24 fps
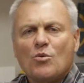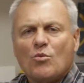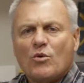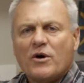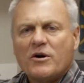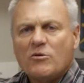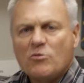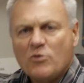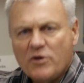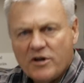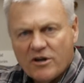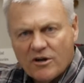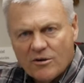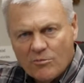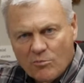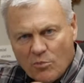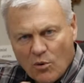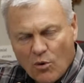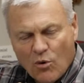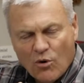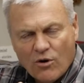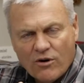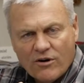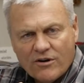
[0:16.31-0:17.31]
When we are
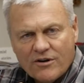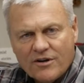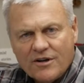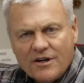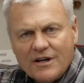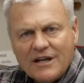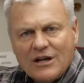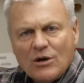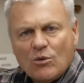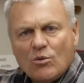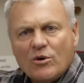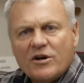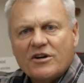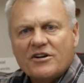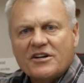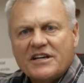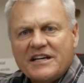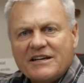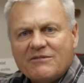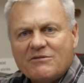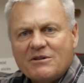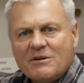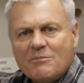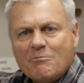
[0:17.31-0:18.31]
born, we are
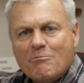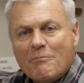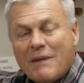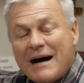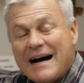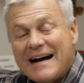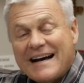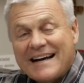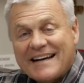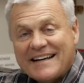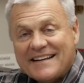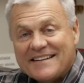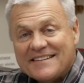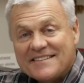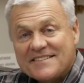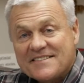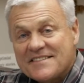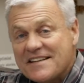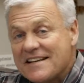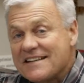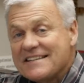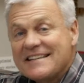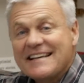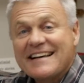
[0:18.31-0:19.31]
given
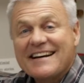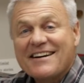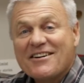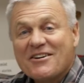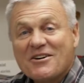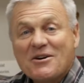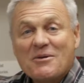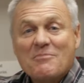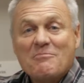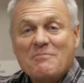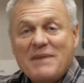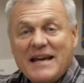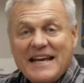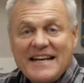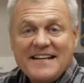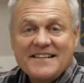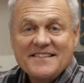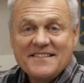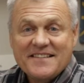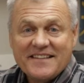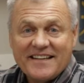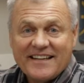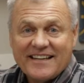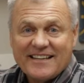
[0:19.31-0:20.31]
minds that are
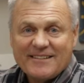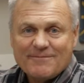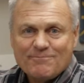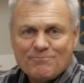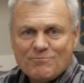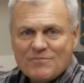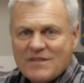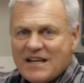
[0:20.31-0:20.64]
amazing.